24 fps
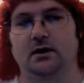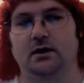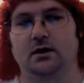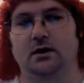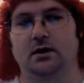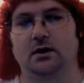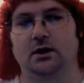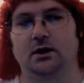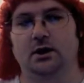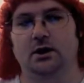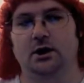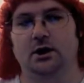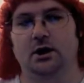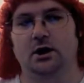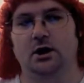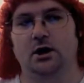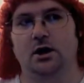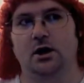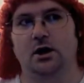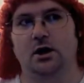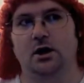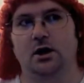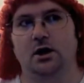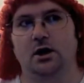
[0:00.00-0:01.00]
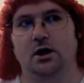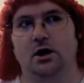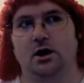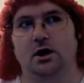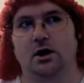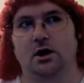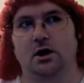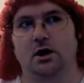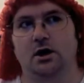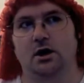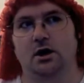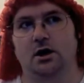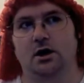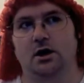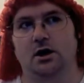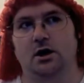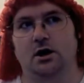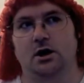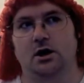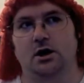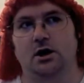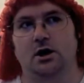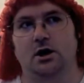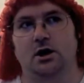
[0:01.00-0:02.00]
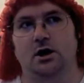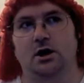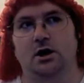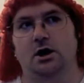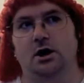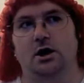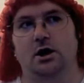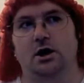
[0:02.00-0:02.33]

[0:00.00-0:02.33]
(silence)